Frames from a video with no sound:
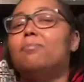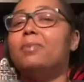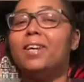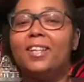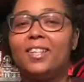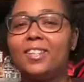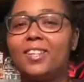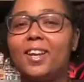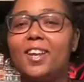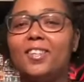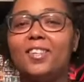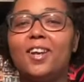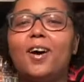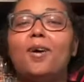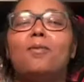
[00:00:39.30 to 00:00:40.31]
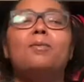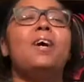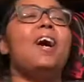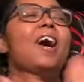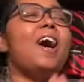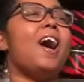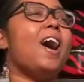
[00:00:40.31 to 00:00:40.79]
but at the same time,
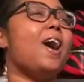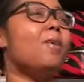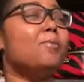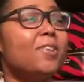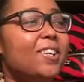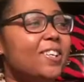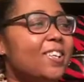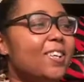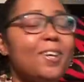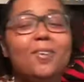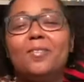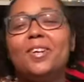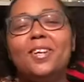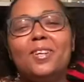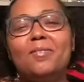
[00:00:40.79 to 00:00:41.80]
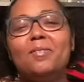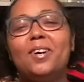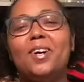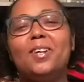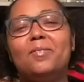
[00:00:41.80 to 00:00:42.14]
I want to share with anybody